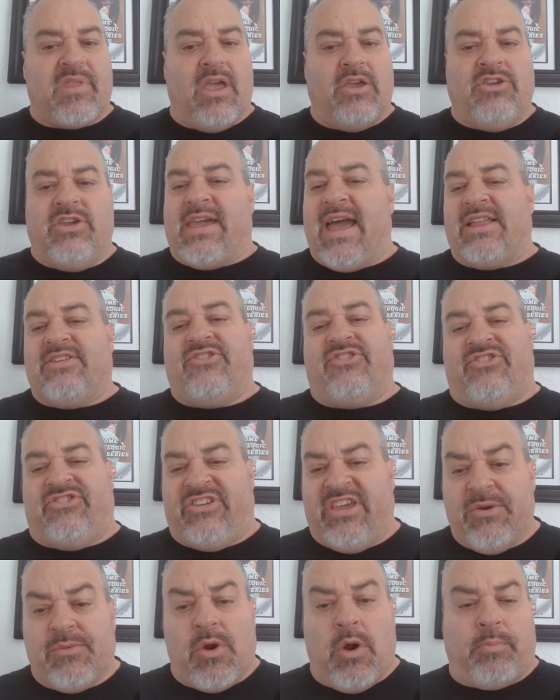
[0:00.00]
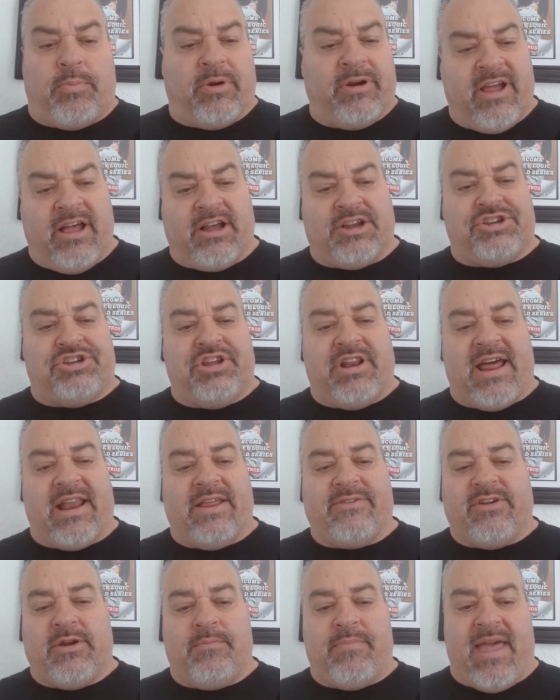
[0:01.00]
You got 0 production out
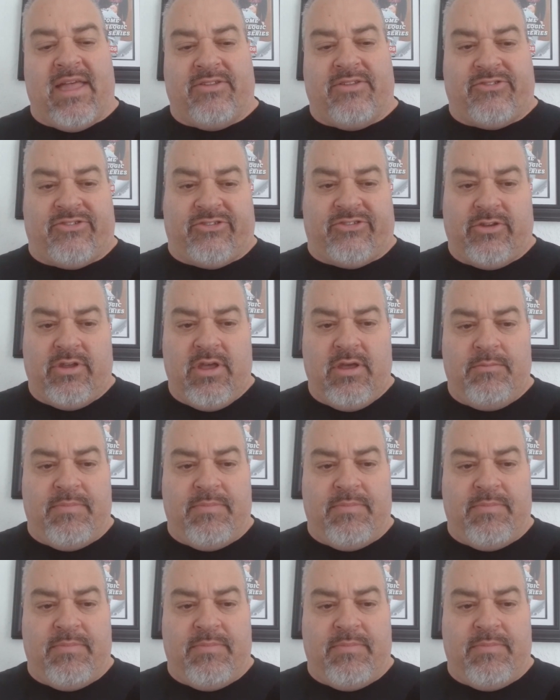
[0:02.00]
of your bench.